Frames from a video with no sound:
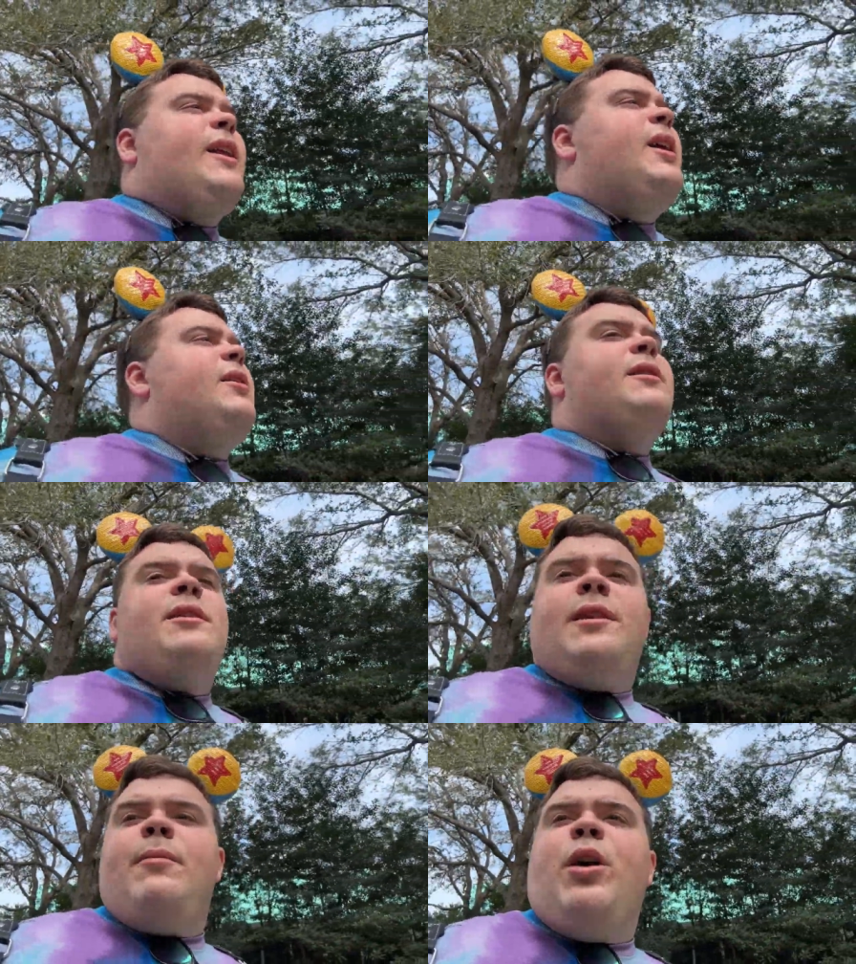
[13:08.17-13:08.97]
because
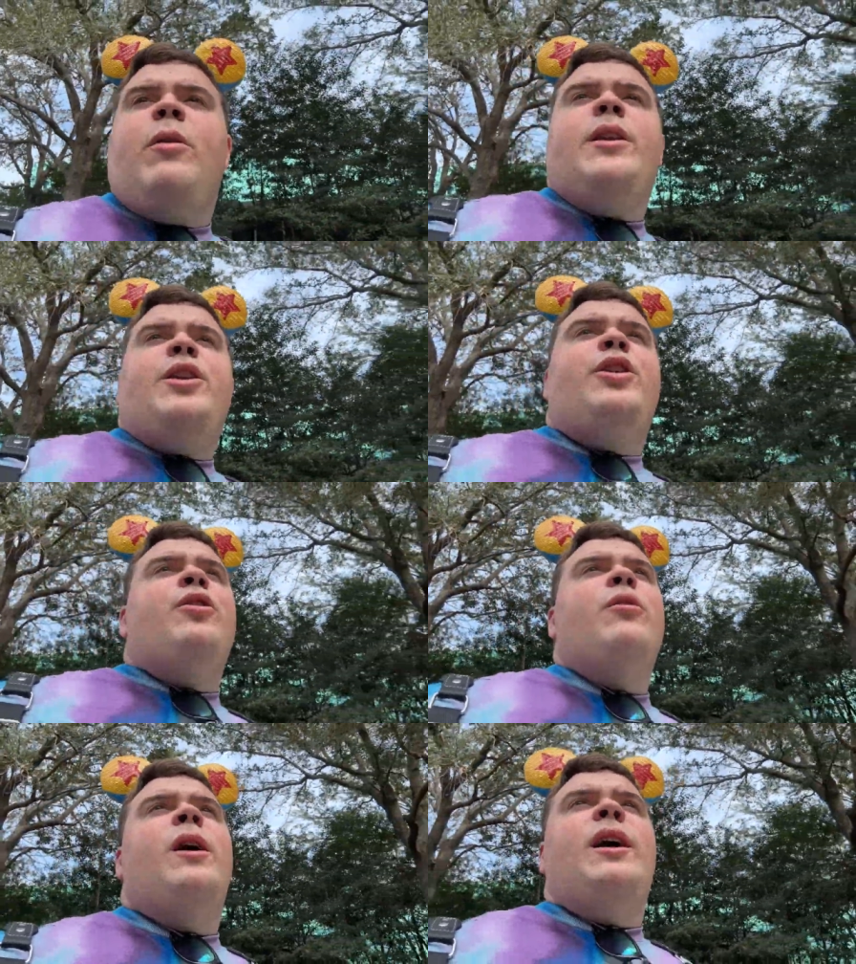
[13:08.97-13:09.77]
since I'm going
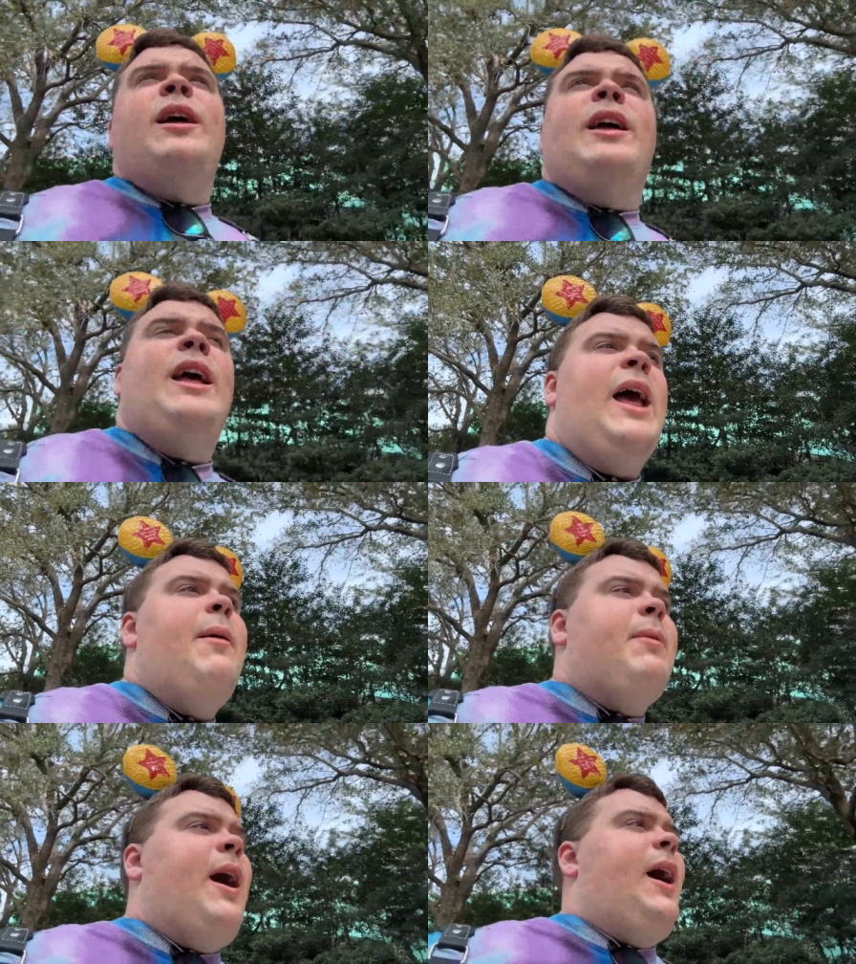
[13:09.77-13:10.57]
to
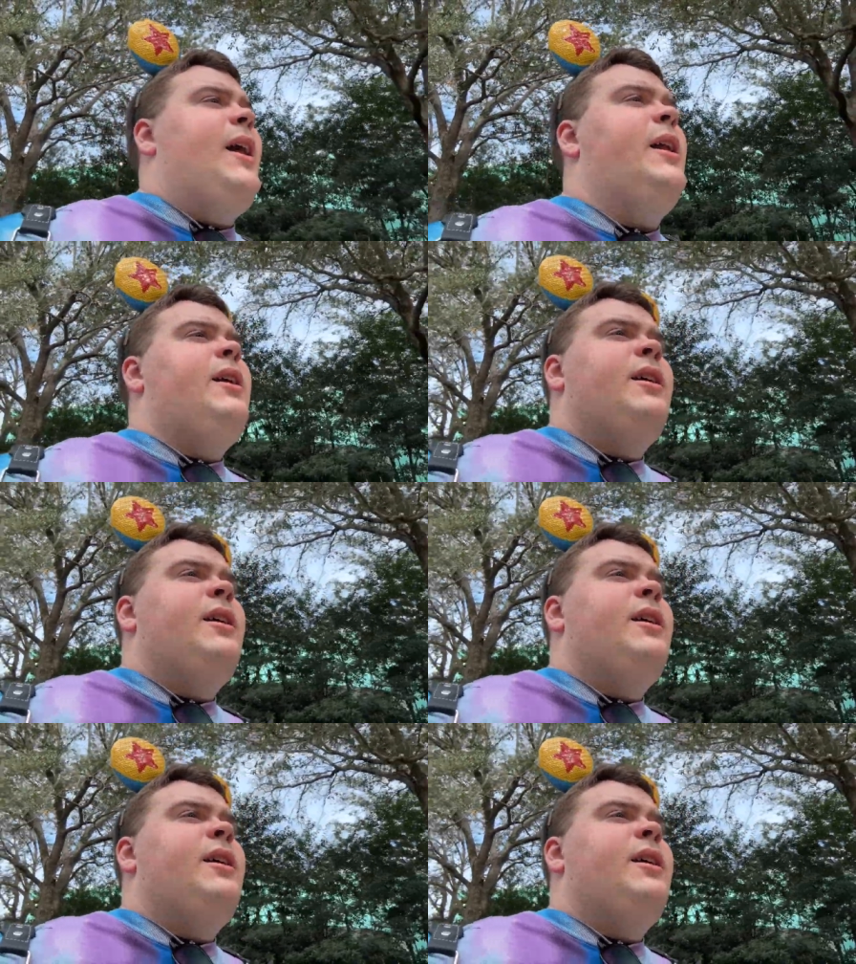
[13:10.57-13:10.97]
Epcot,